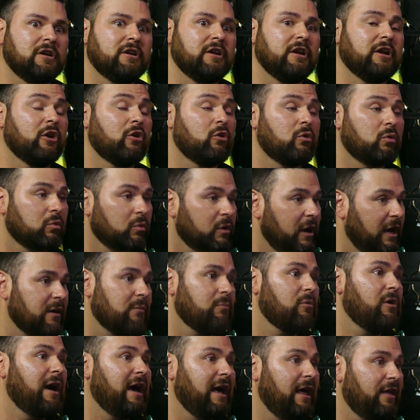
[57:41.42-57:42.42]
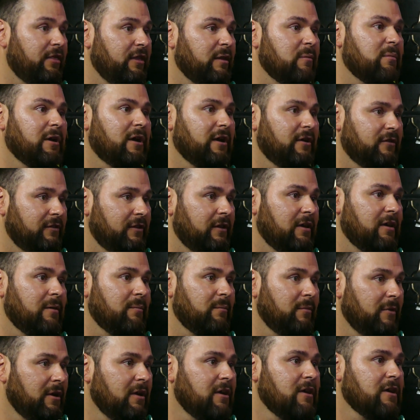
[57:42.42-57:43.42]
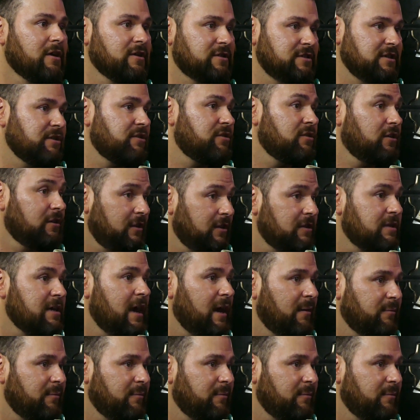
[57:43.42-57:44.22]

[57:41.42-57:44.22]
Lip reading: incredible athlete because of him, because he took the time